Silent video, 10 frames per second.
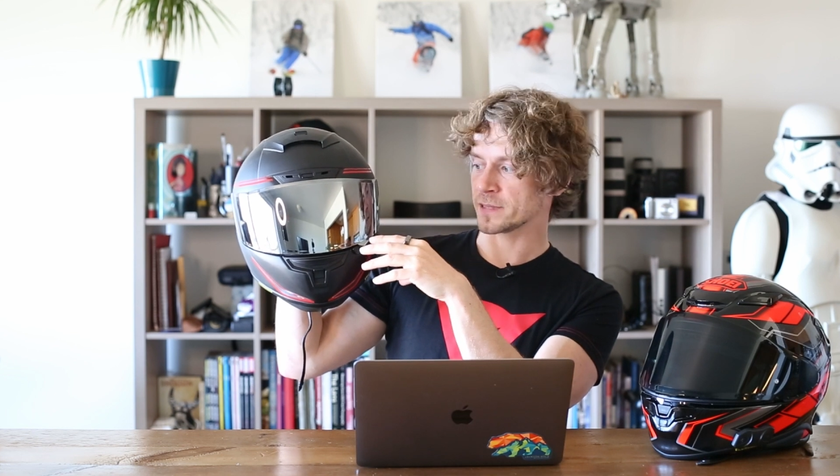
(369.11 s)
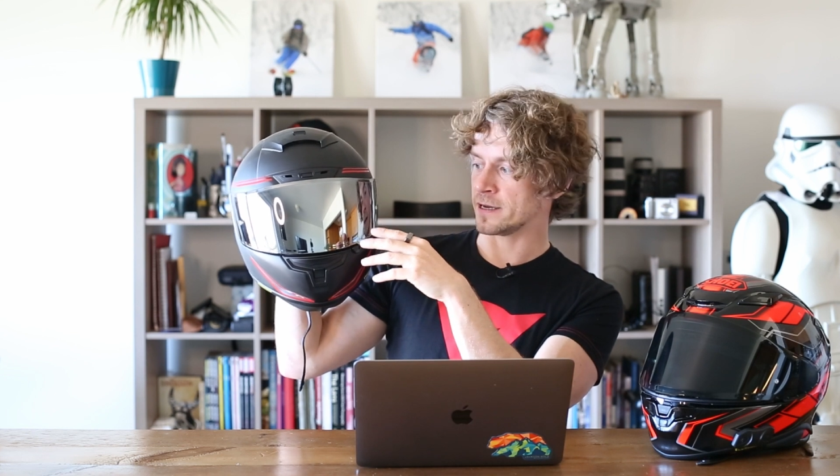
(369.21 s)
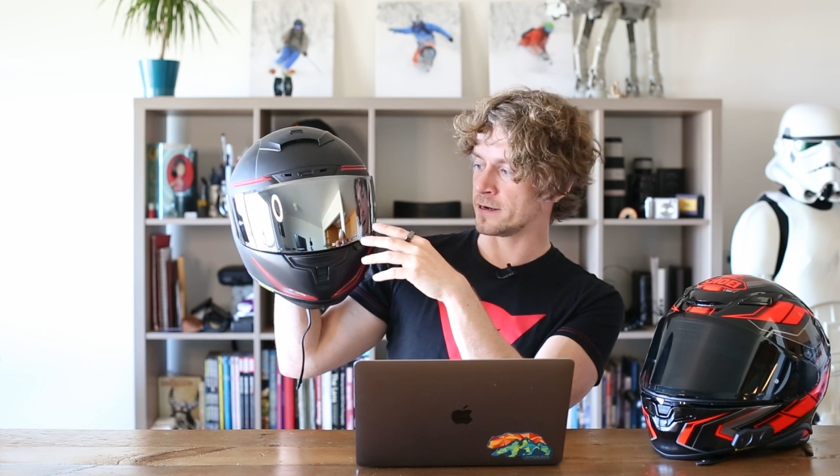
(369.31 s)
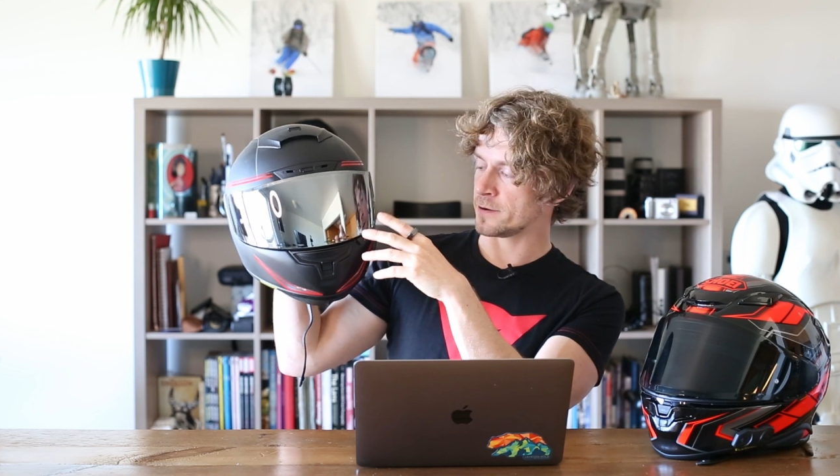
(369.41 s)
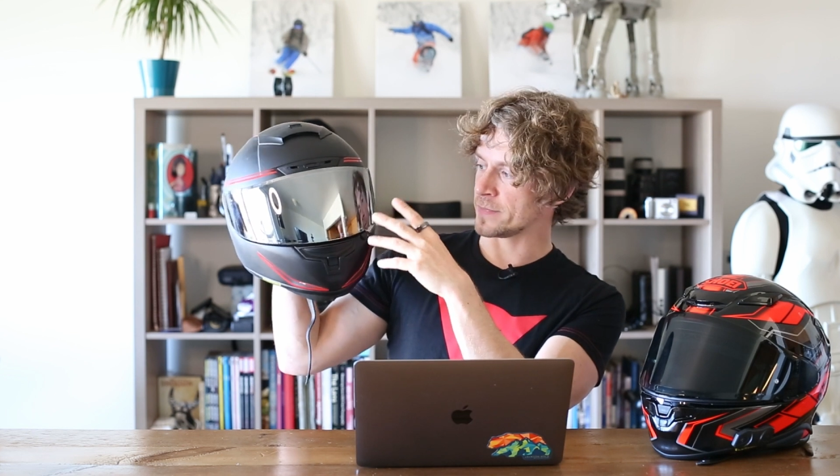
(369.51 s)

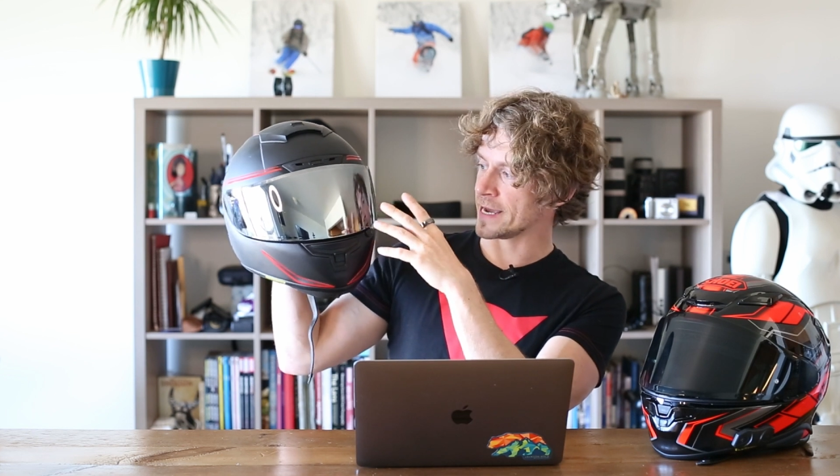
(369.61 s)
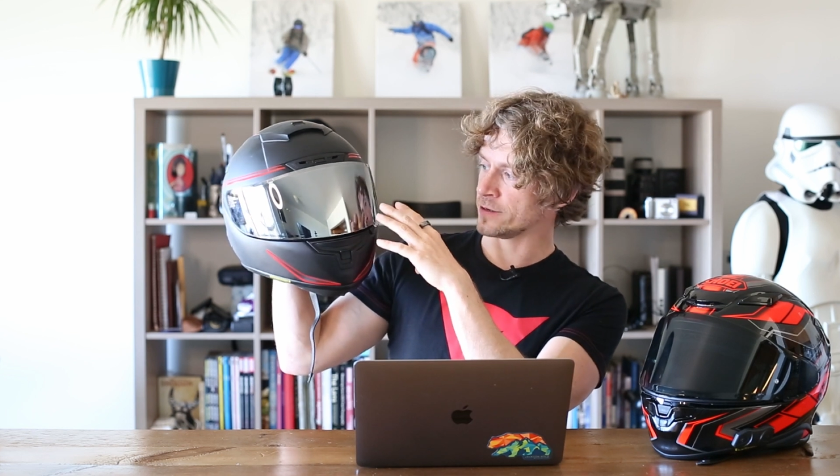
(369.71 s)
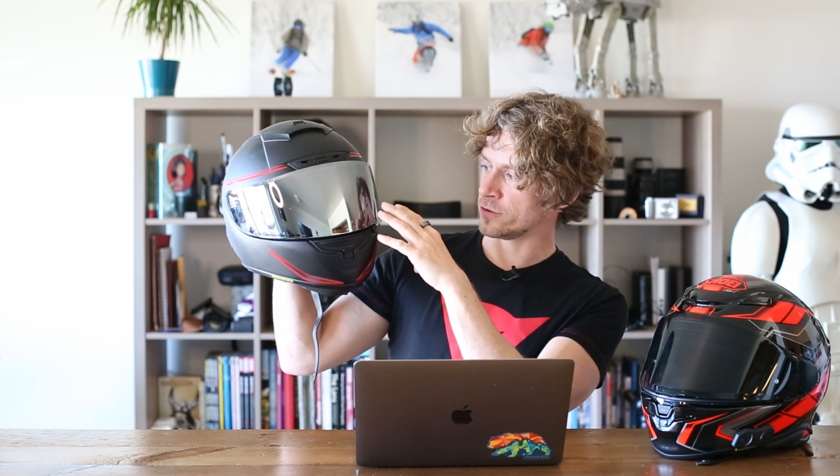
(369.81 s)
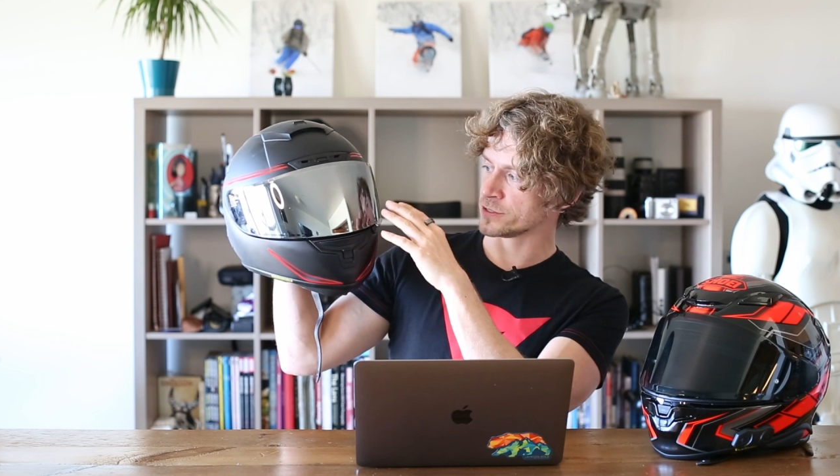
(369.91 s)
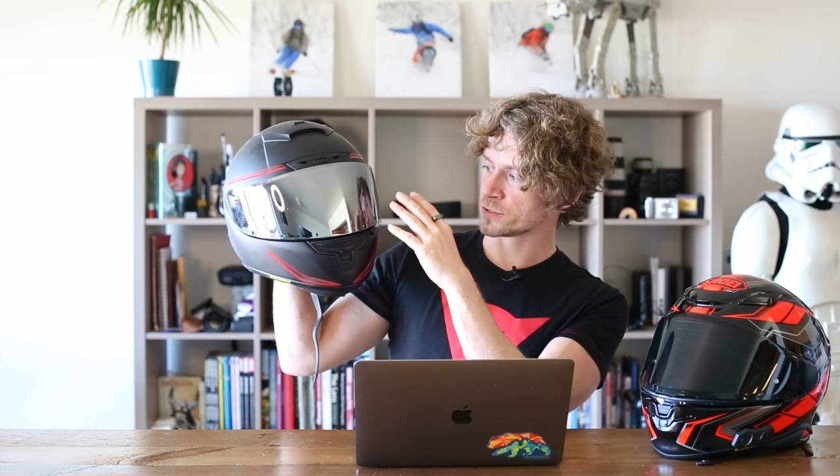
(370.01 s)

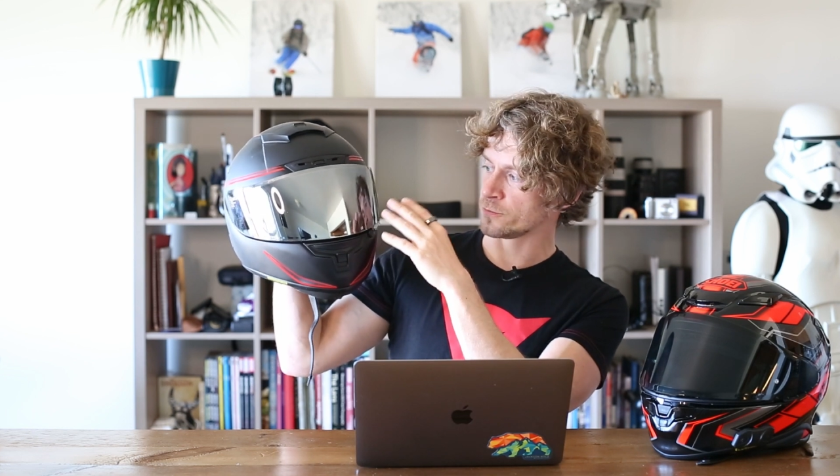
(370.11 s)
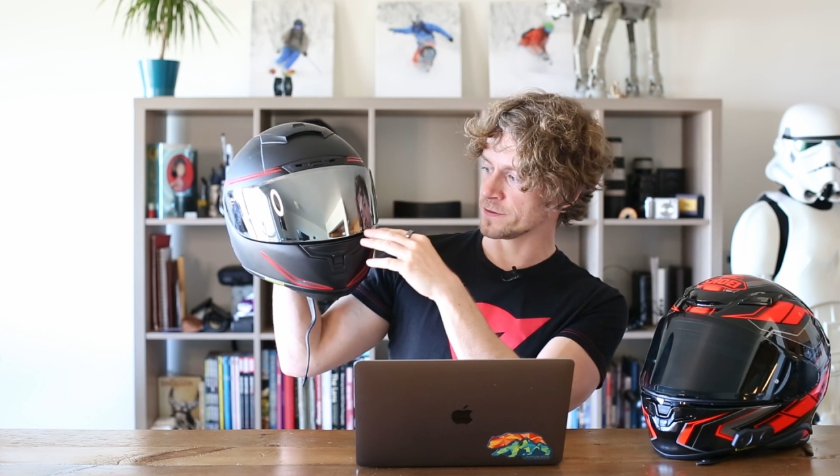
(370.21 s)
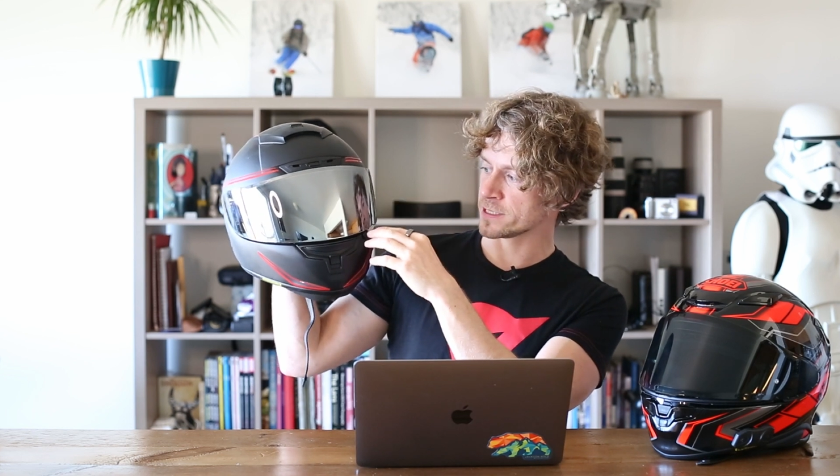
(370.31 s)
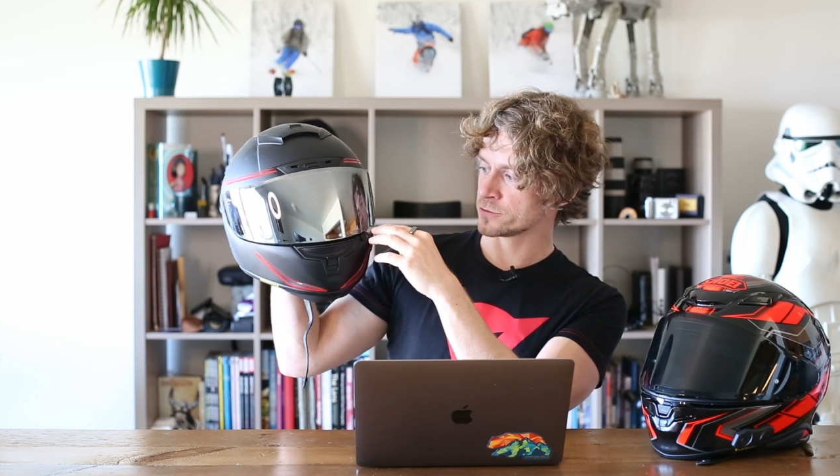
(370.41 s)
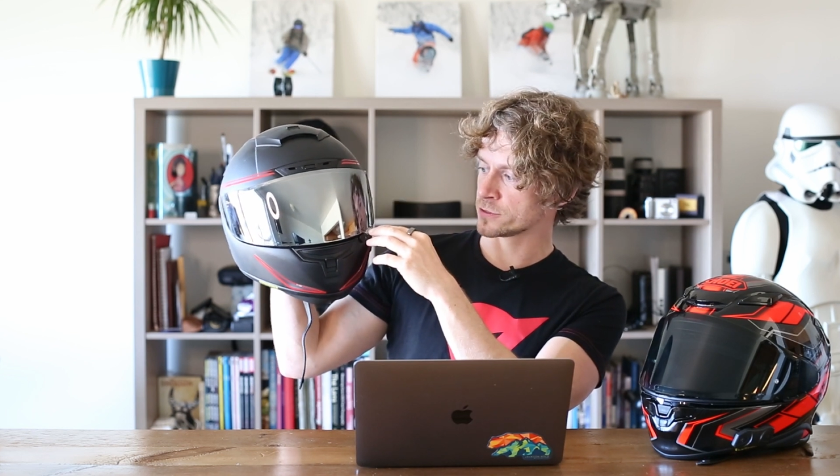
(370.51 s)
And also
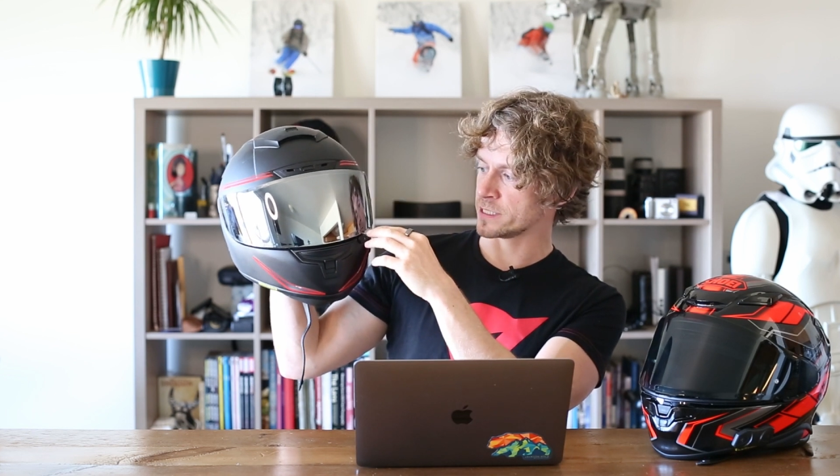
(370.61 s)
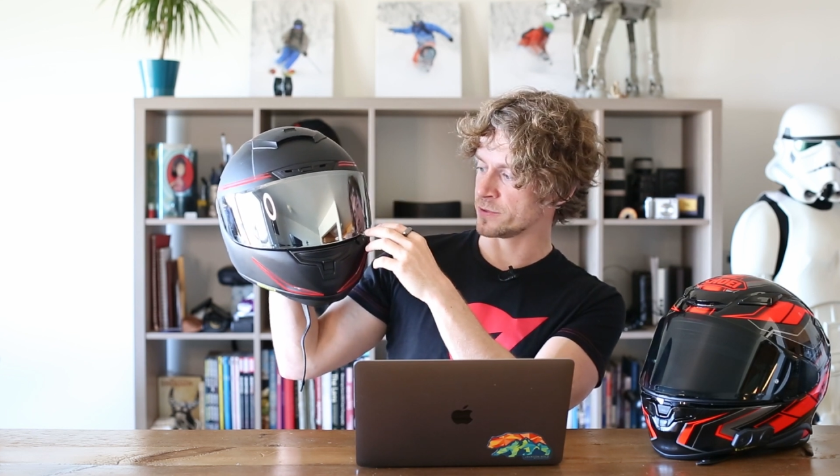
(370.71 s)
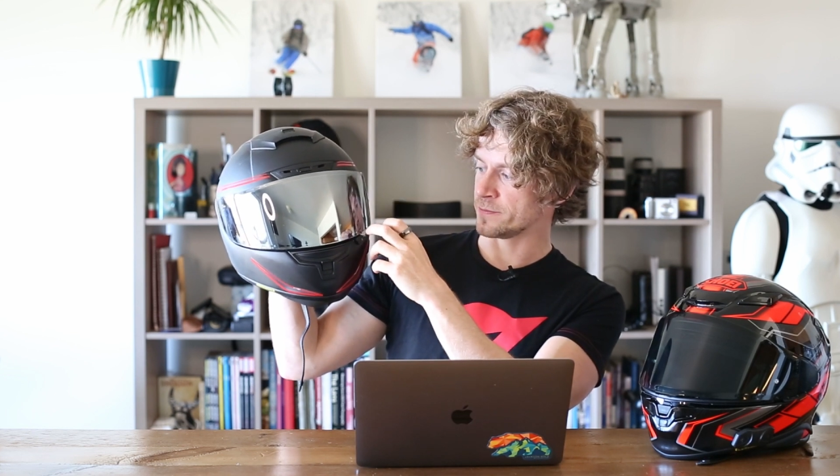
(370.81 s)
one thing to keep